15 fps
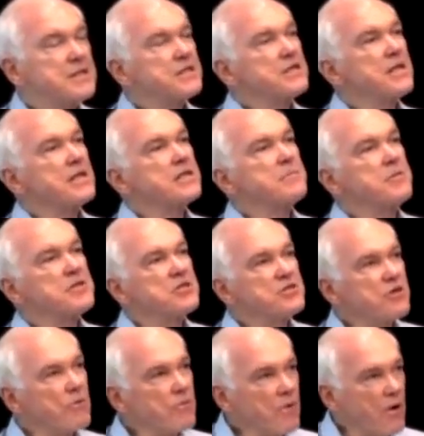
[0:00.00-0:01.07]
It's just that it's been
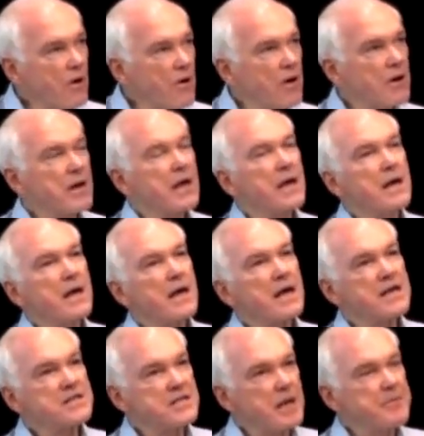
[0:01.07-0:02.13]
so long
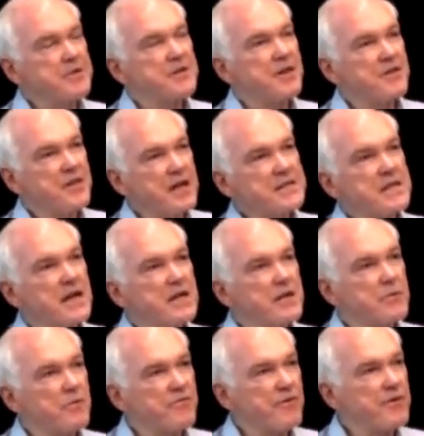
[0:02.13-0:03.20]
accepted that that's how
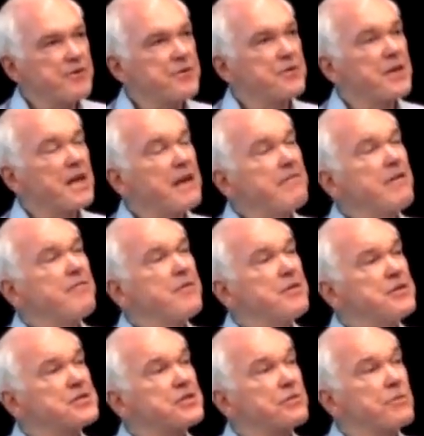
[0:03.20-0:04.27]
you refer to it, that even if
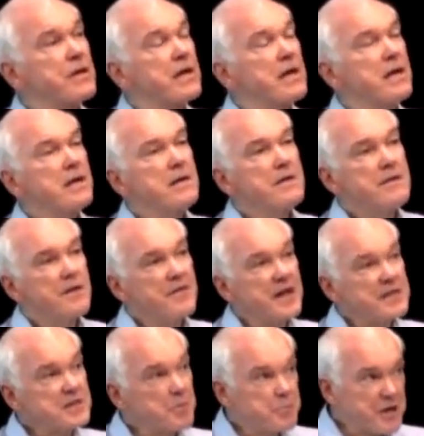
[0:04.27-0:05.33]
you disagree
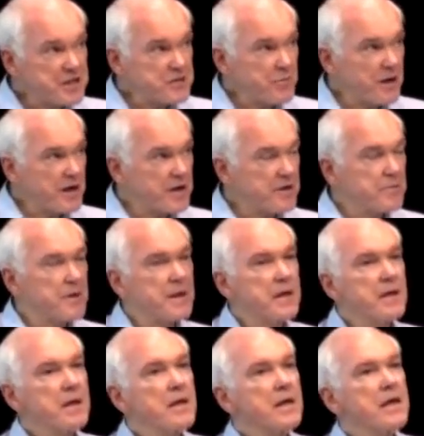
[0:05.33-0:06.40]
that that's the best way to do
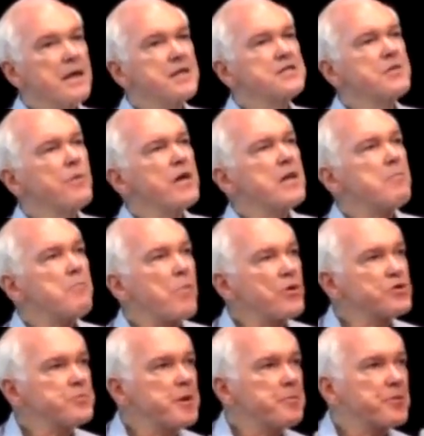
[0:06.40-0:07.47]
it, it's a way that
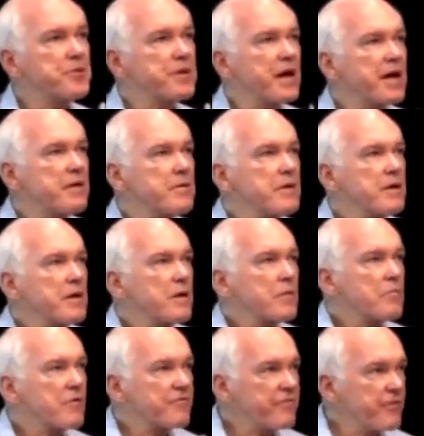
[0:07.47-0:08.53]
most people can
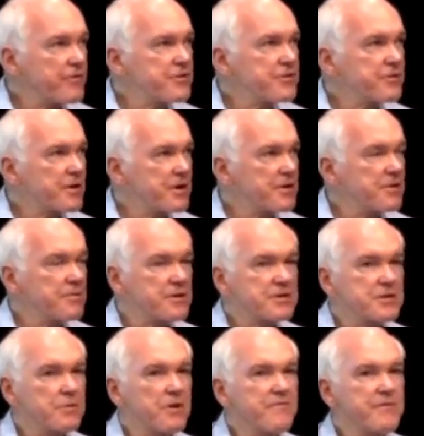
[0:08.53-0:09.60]
refer to it and do
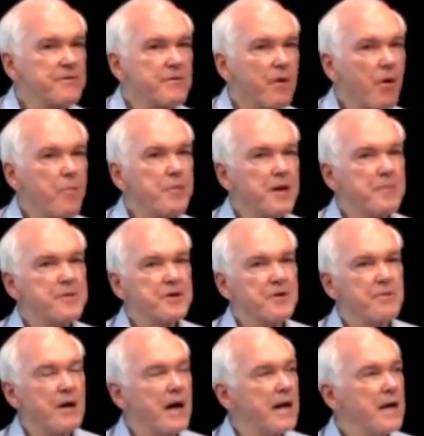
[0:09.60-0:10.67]
it. So if you open up the
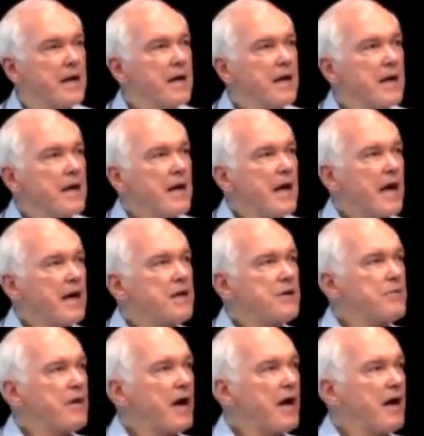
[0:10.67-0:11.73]
Quran
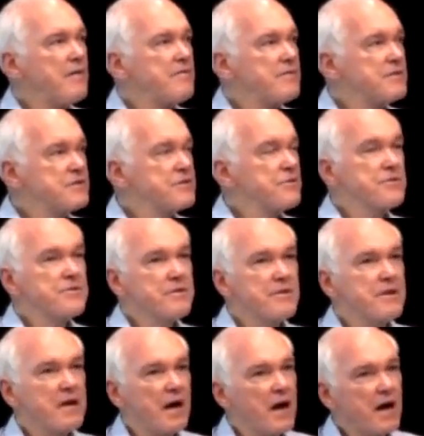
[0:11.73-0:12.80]
and you have Surah
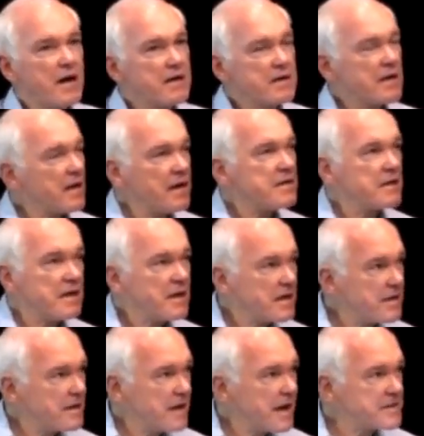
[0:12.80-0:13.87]

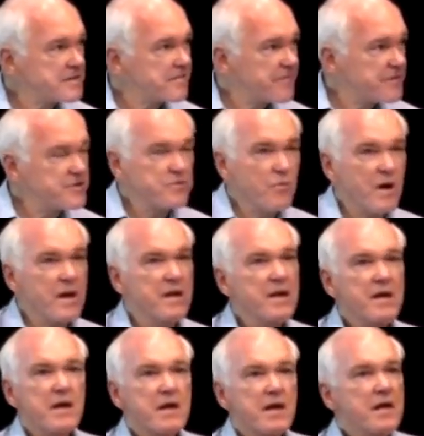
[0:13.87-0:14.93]
Al-Qadr as the first
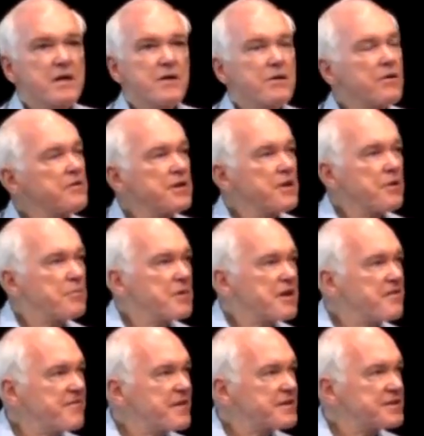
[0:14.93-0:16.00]
one, you don't
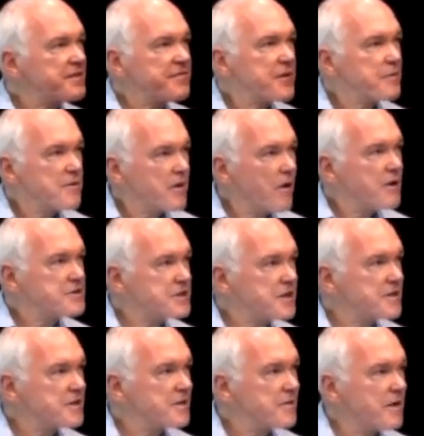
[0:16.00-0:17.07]
really feel as if you're launched
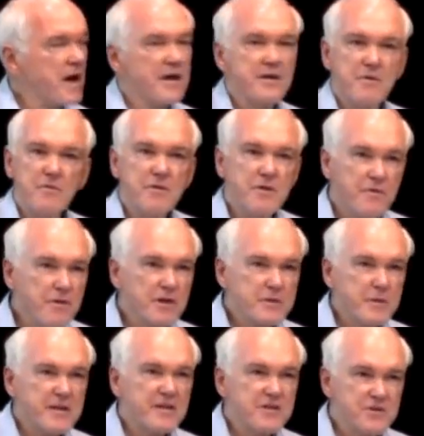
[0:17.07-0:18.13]
into the Quran. You're
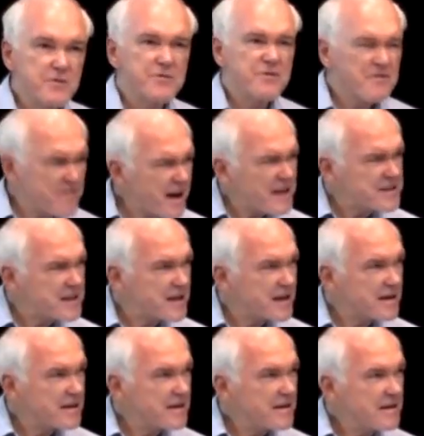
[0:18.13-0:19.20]
expecting Surah
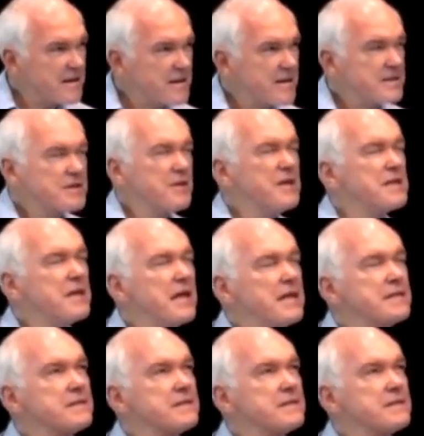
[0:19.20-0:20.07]
Al-Fatiha. So